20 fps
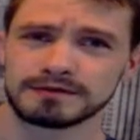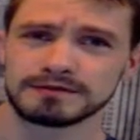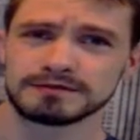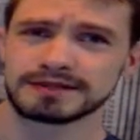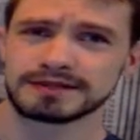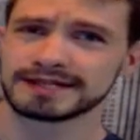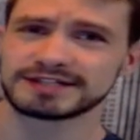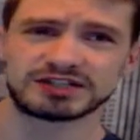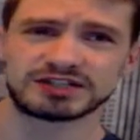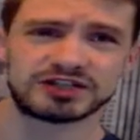
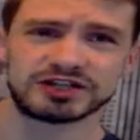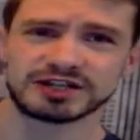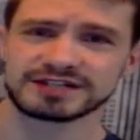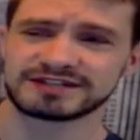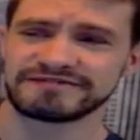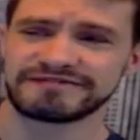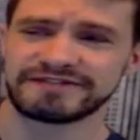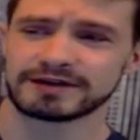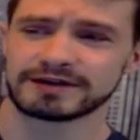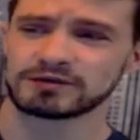That's just
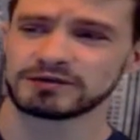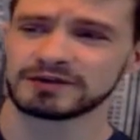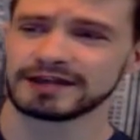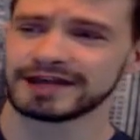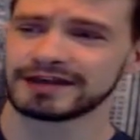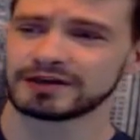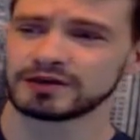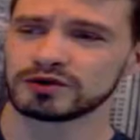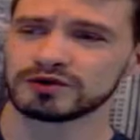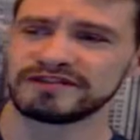federal
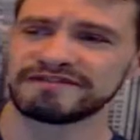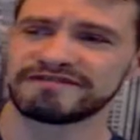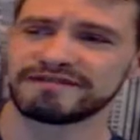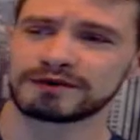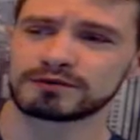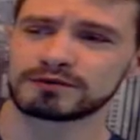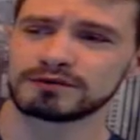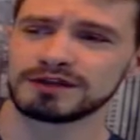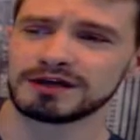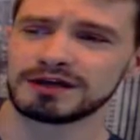land. Only
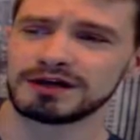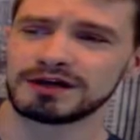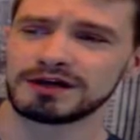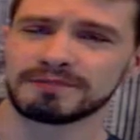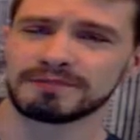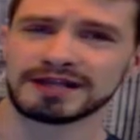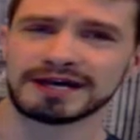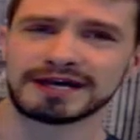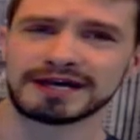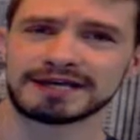federal law
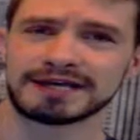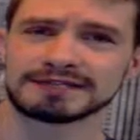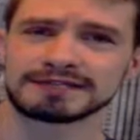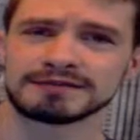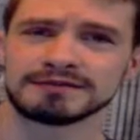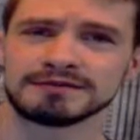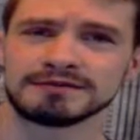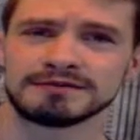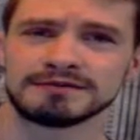applies.